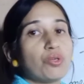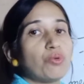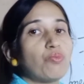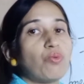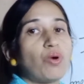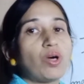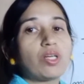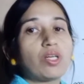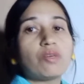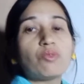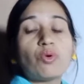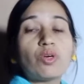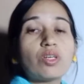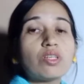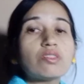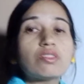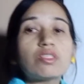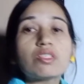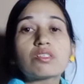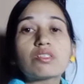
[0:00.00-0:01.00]
What
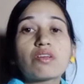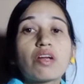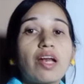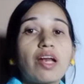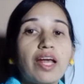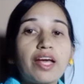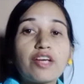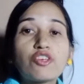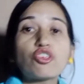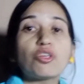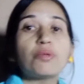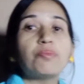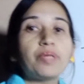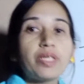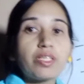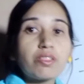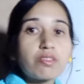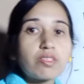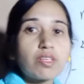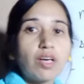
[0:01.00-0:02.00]
does this relation
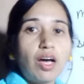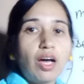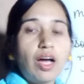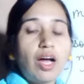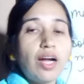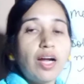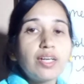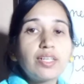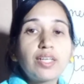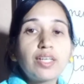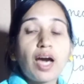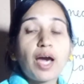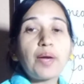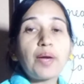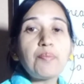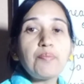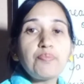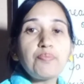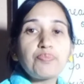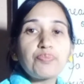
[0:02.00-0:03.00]
means? Time
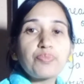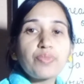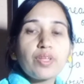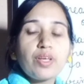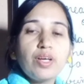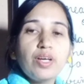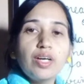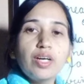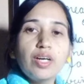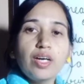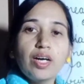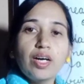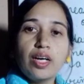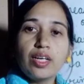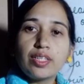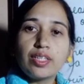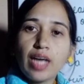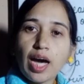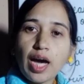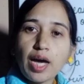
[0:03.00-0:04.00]

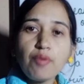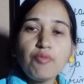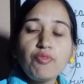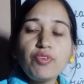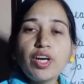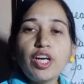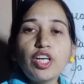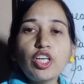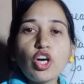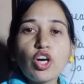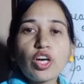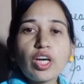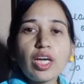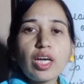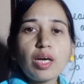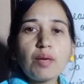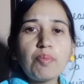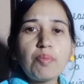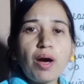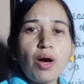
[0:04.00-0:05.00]
we are
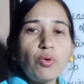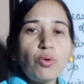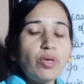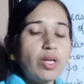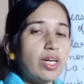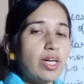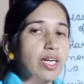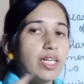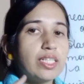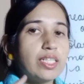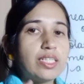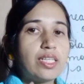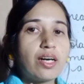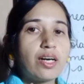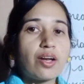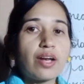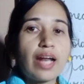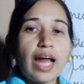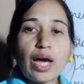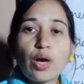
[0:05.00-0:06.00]
talking about
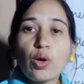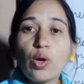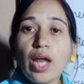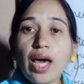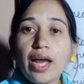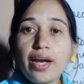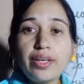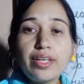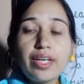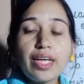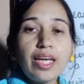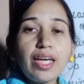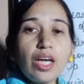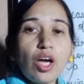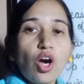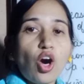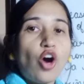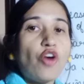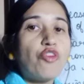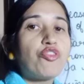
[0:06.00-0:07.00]
the regularity
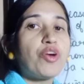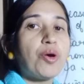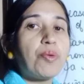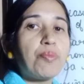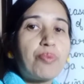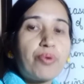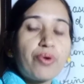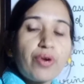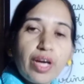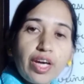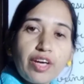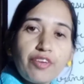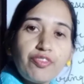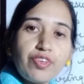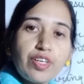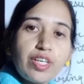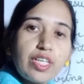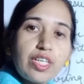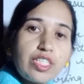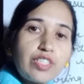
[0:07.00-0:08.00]
of your
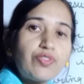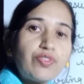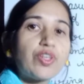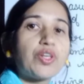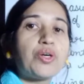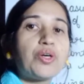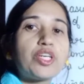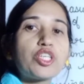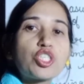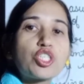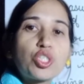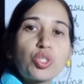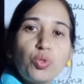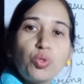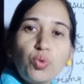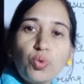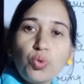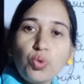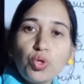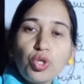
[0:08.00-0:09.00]
breakfast for going
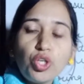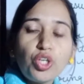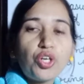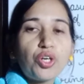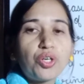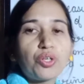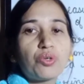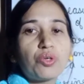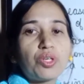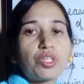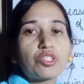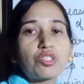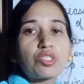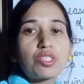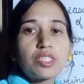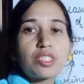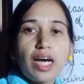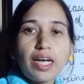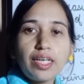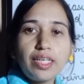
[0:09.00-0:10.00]
school, you're going to
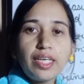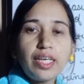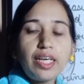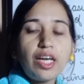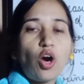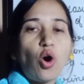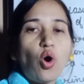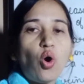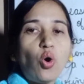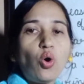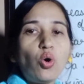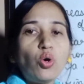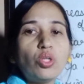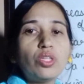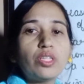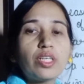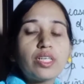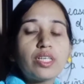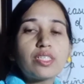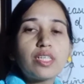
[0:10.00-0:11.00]
study, all
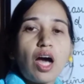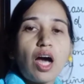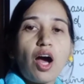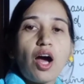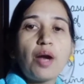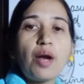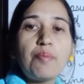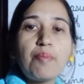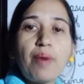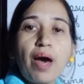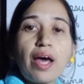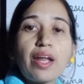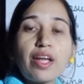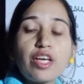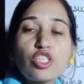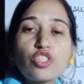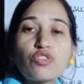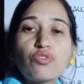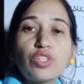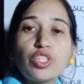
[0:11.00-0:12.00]
this are
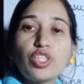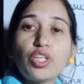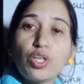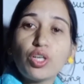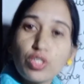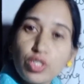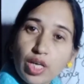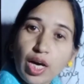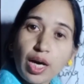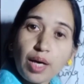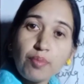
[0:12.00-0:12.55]
managed with your time